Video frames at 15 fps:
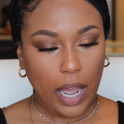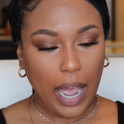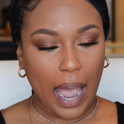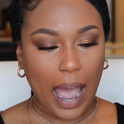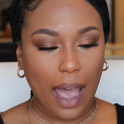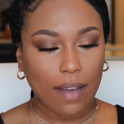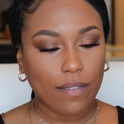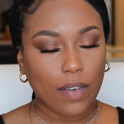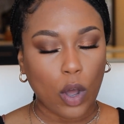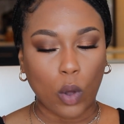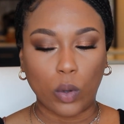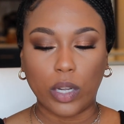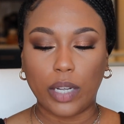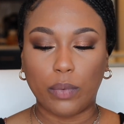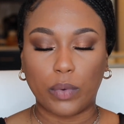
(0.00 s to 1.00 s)
I have
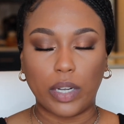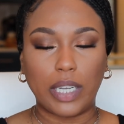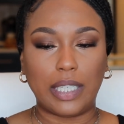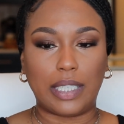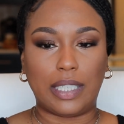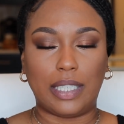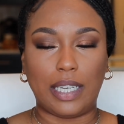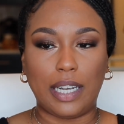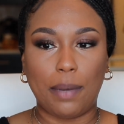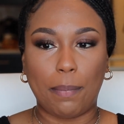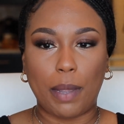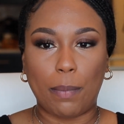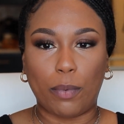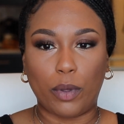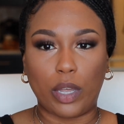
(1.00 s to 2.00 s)
only really seen
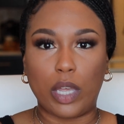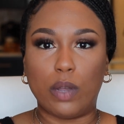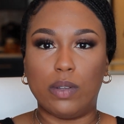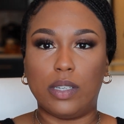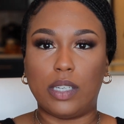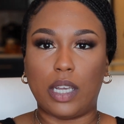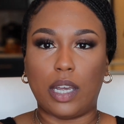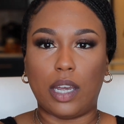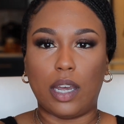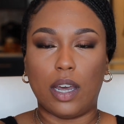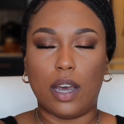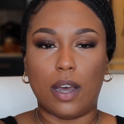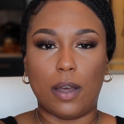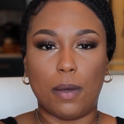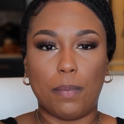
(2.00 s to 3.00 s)
people using
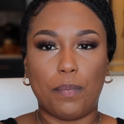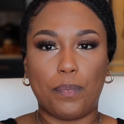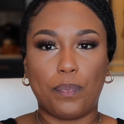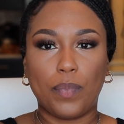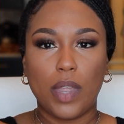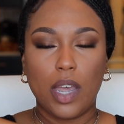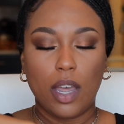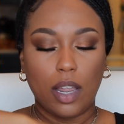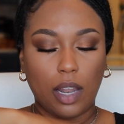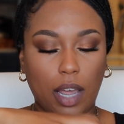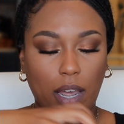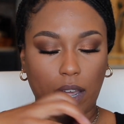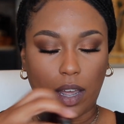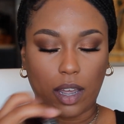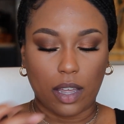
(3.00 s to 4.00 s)

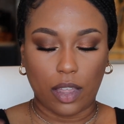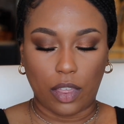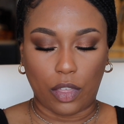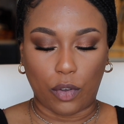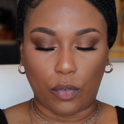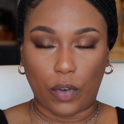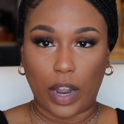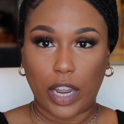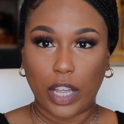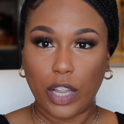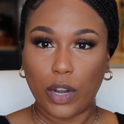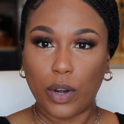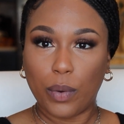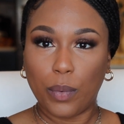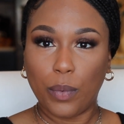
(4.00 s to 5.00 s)
like the
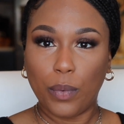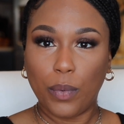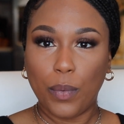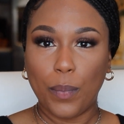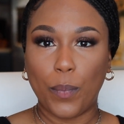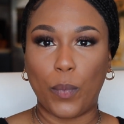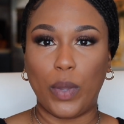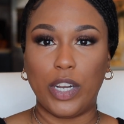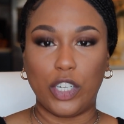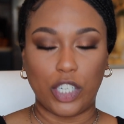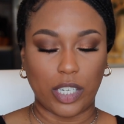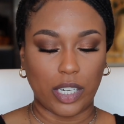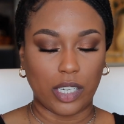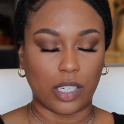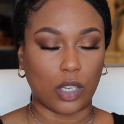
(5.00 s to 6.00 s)
regular,
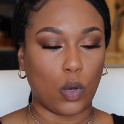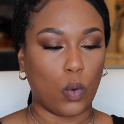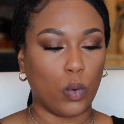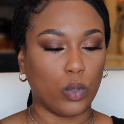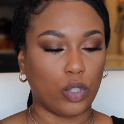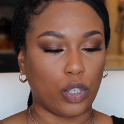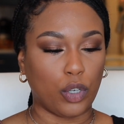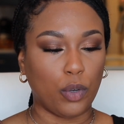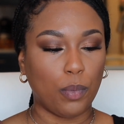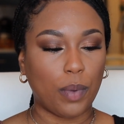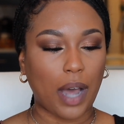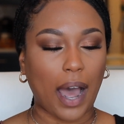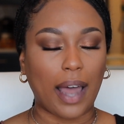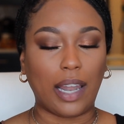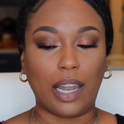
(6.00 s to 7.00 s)
which is cool too,
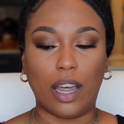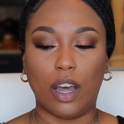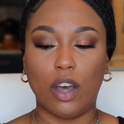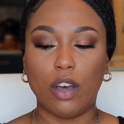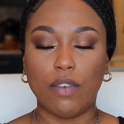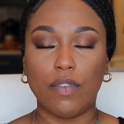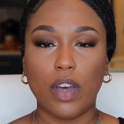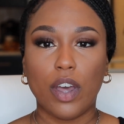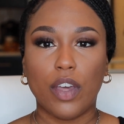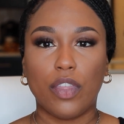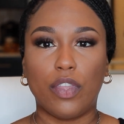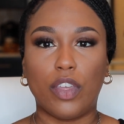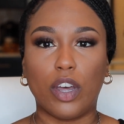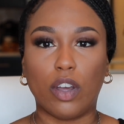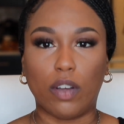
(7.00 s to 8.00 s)
but I love
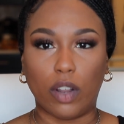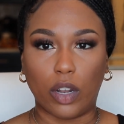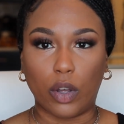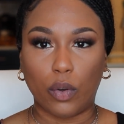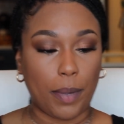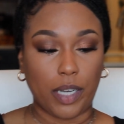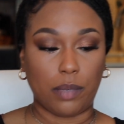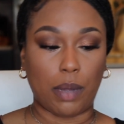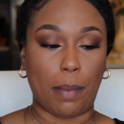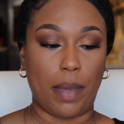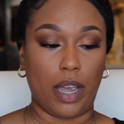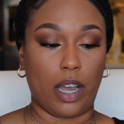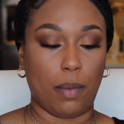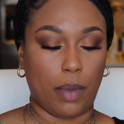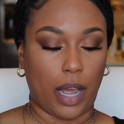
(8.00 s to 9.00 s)
the glow. It makes my
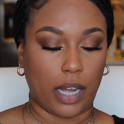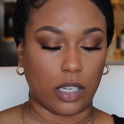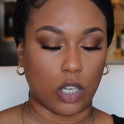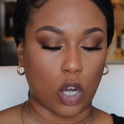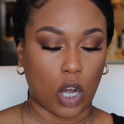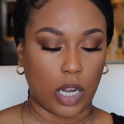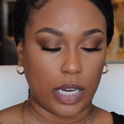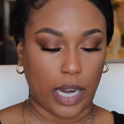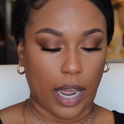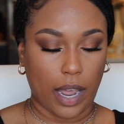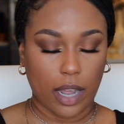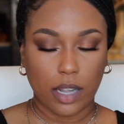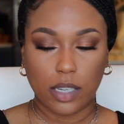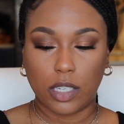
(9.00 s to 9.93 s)
makeup last all day.